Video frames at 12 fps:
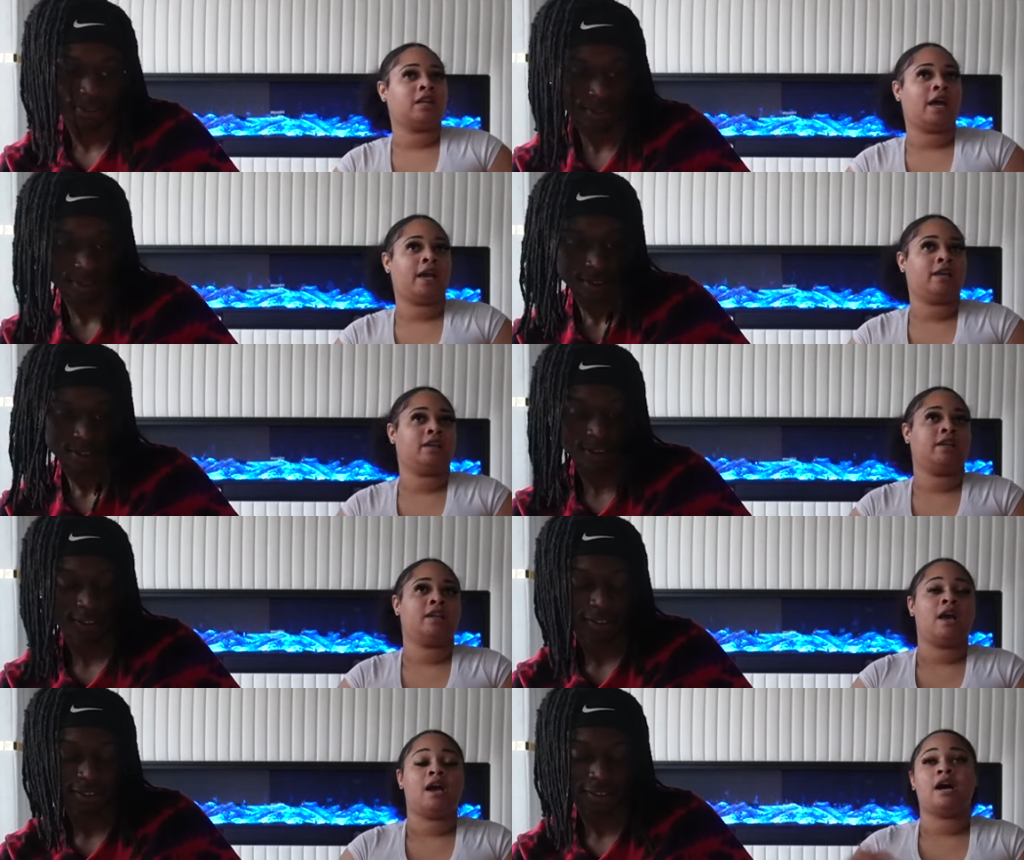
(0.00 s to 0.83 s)
Speaker 1: night and
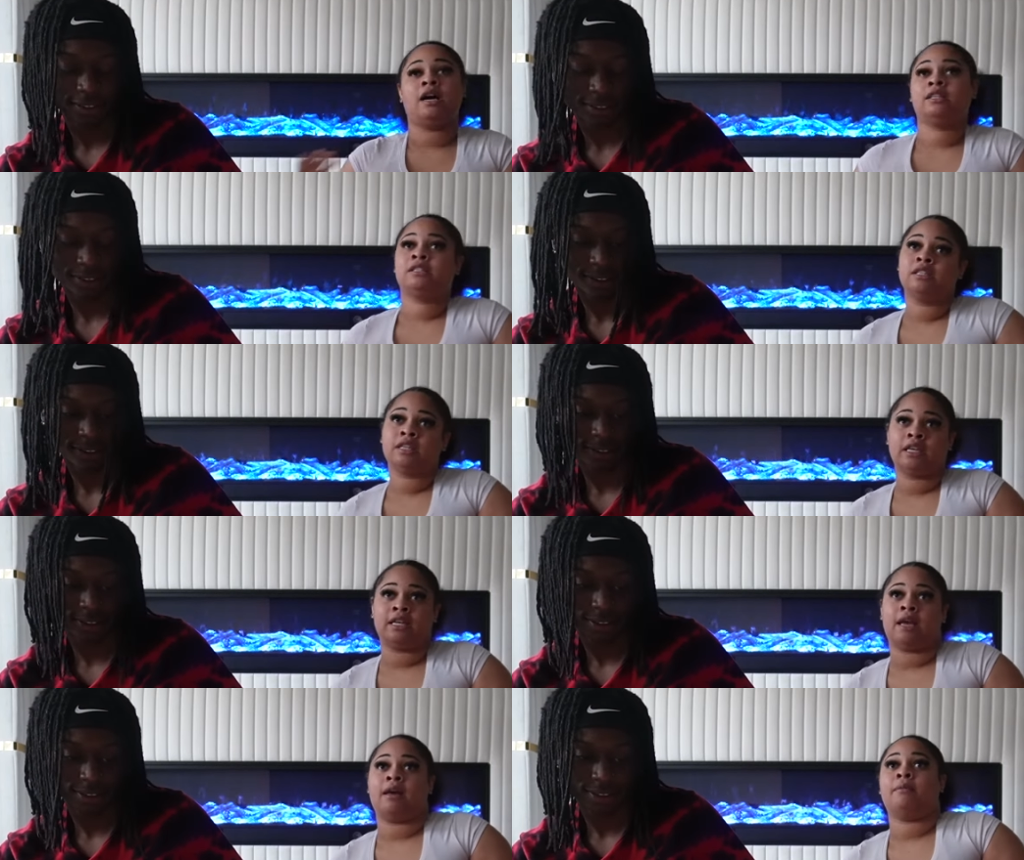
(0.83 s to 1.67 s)
us looking
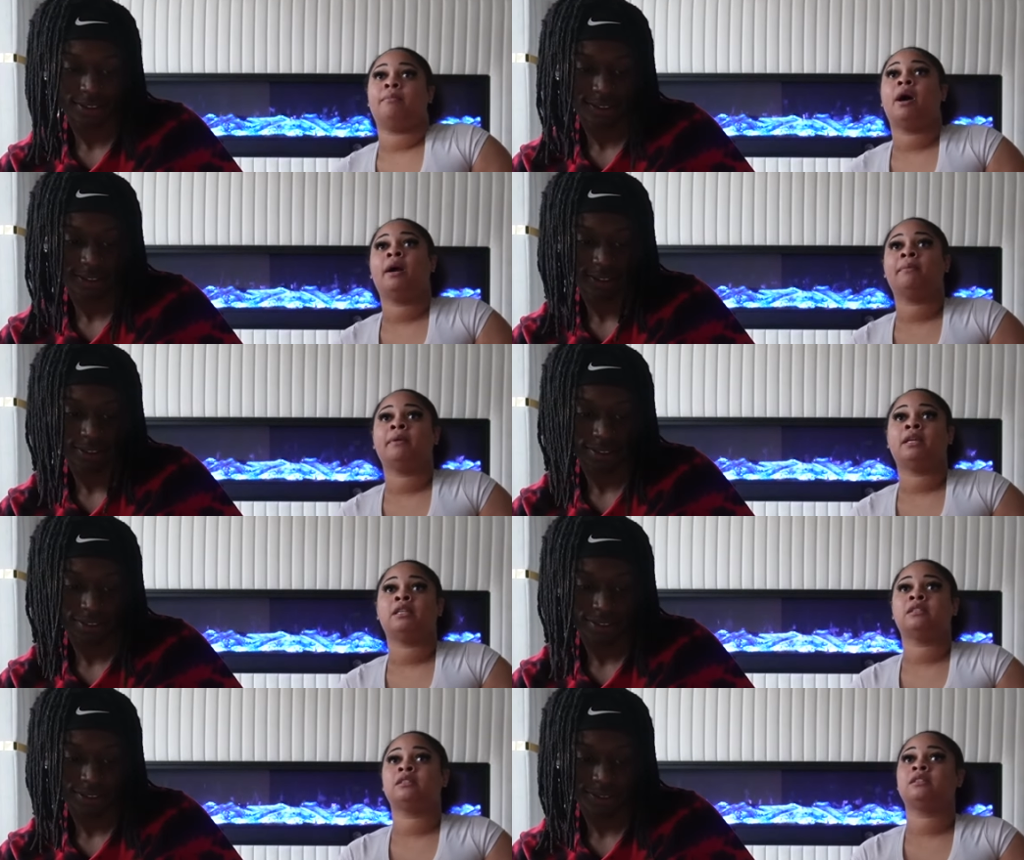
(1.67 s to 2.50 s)
at
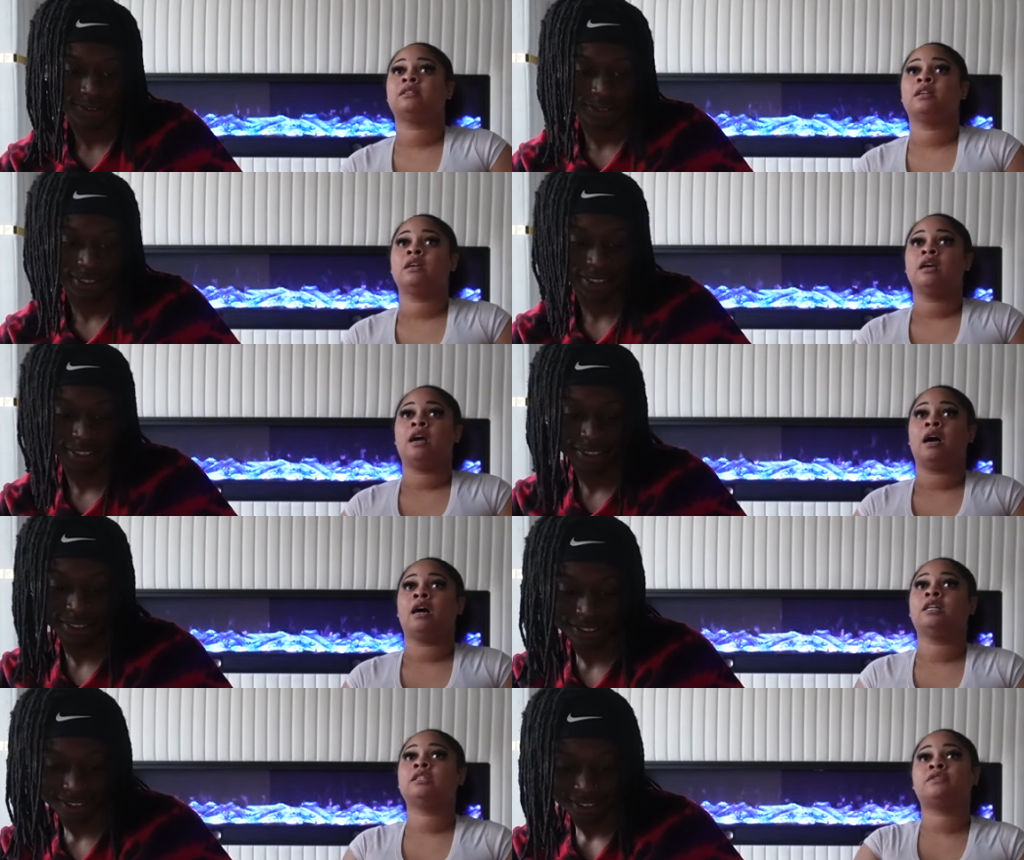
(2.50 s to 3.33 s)
apartments, right.
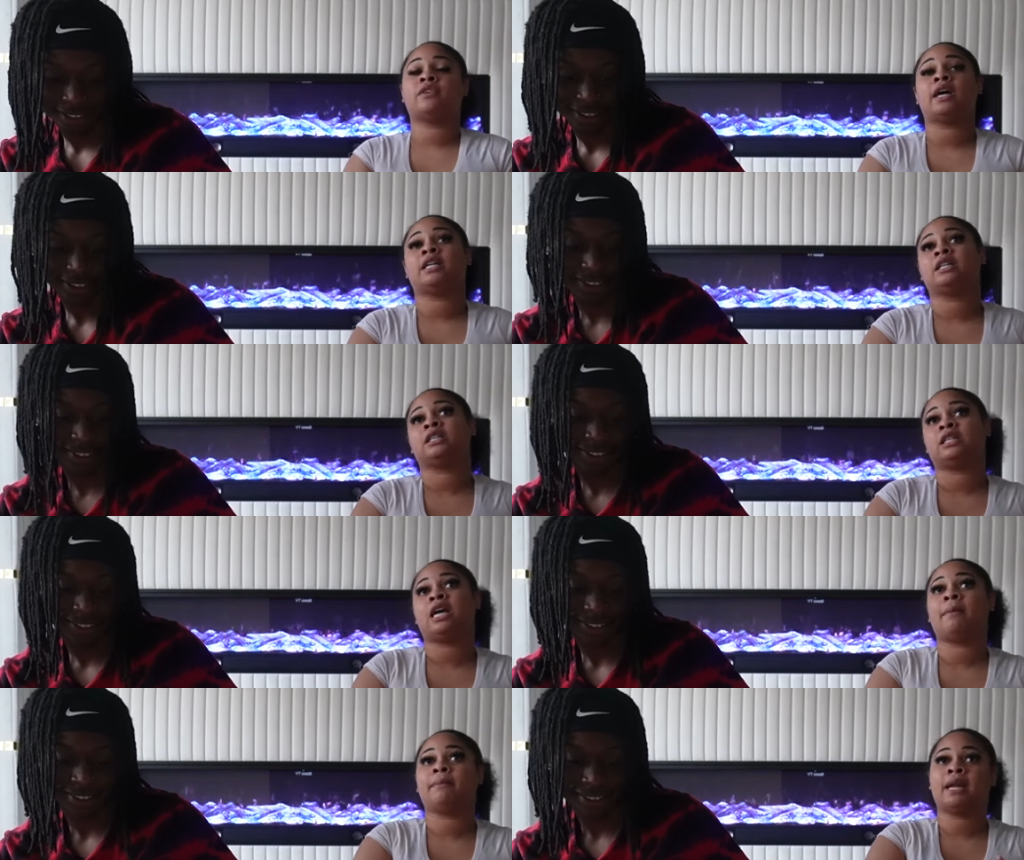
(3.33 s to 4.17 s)
us finally
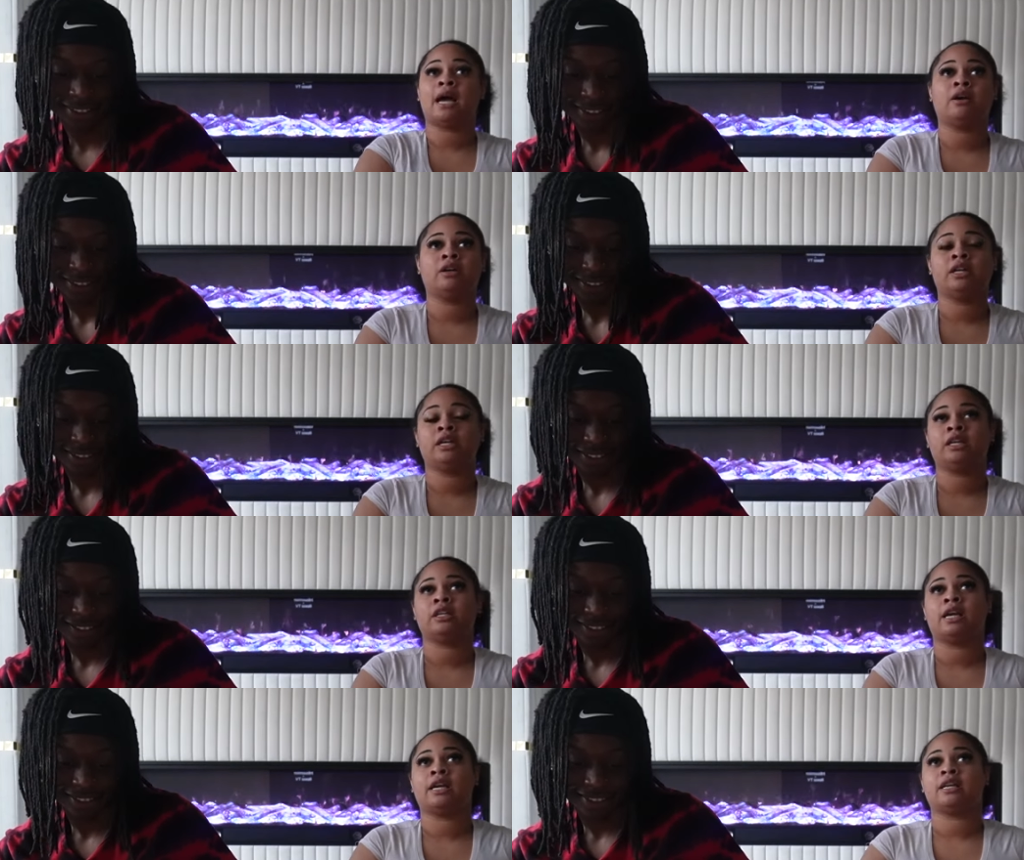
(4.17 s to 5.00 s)
coming out here,
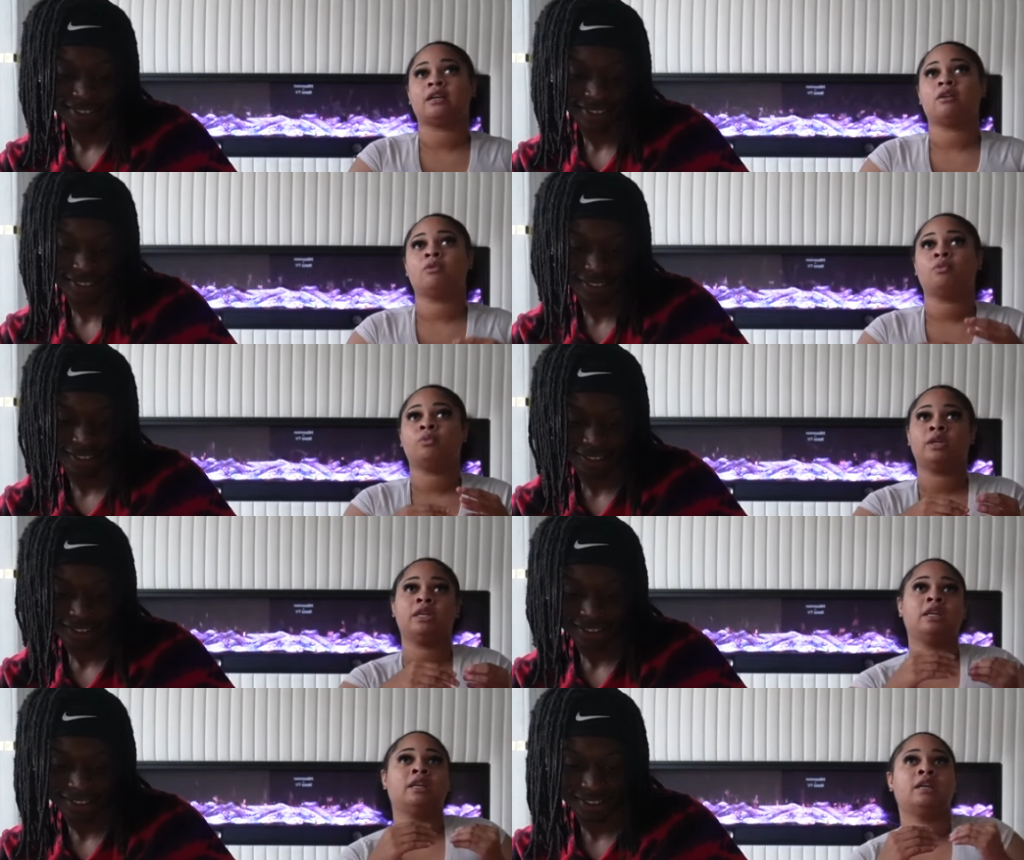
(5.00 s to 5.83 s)
like
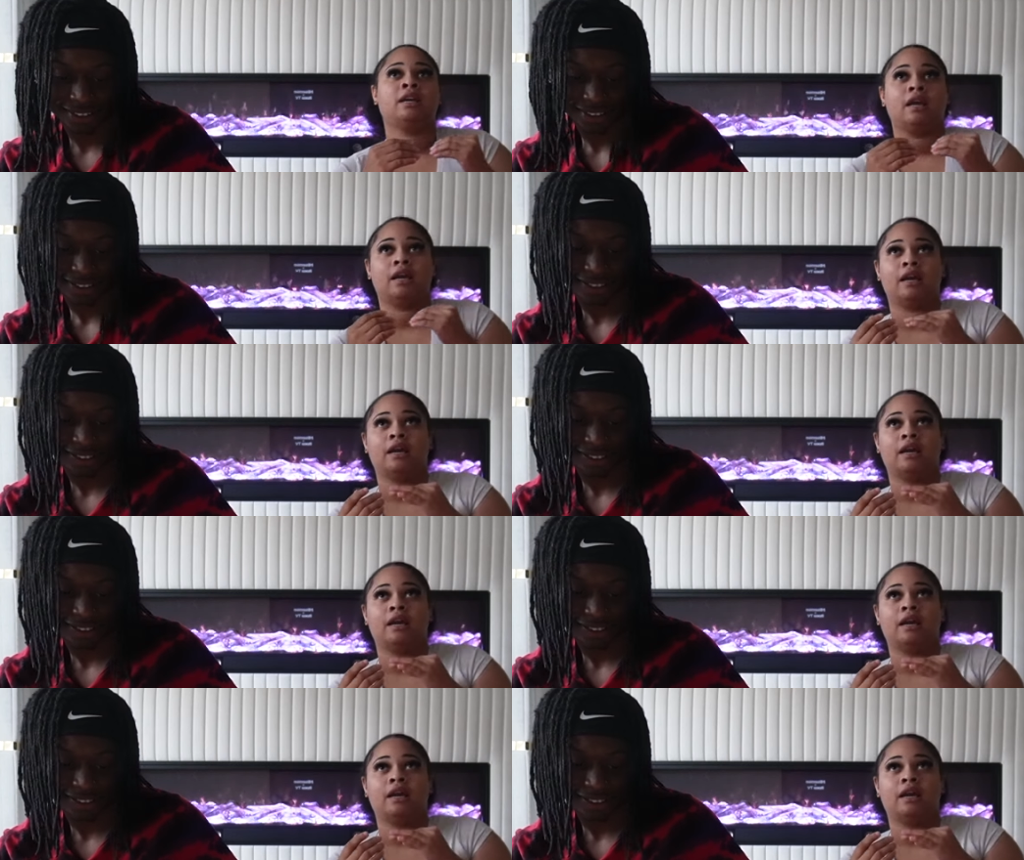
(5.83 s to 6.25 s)
we